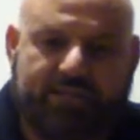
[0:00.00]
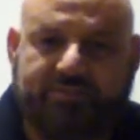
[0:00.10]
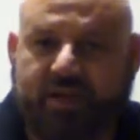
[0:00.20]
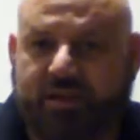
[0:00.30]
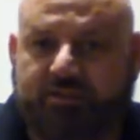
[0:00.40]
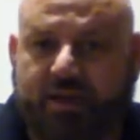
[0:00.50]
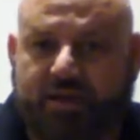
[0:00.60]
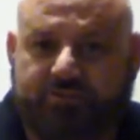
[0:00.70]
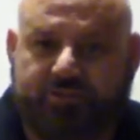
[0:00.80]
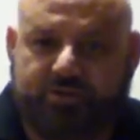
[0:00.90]

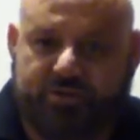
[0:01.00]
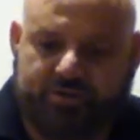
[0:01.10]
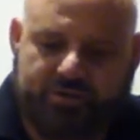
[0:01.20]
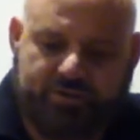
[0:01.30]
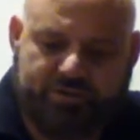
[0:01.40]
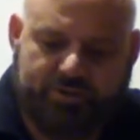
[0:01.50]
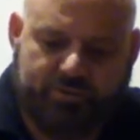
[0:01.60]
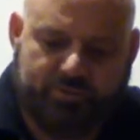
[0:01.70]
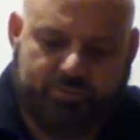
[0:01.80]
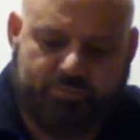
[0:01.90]
sanitizer,
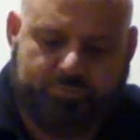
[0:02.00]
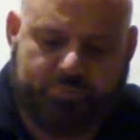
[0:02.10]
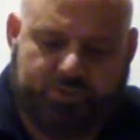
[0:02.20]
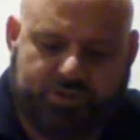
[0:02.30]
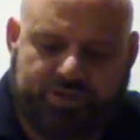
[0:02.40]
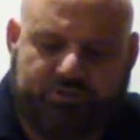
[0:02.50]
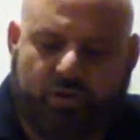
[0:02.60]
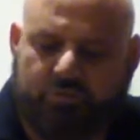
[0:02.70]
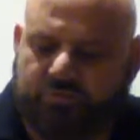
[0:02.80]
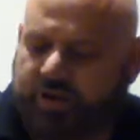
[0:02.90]
put this
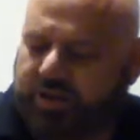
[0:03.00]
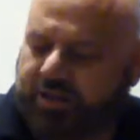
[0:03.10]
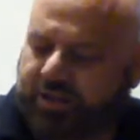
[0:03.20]
over it,